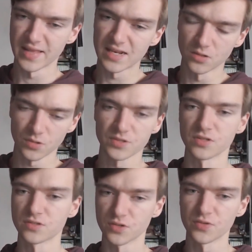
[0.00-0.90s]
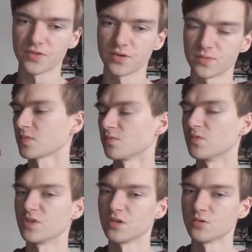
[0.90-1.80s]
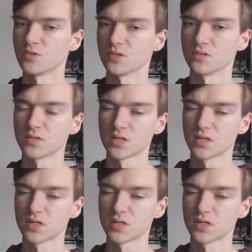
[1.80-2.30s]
then looked at other reviews and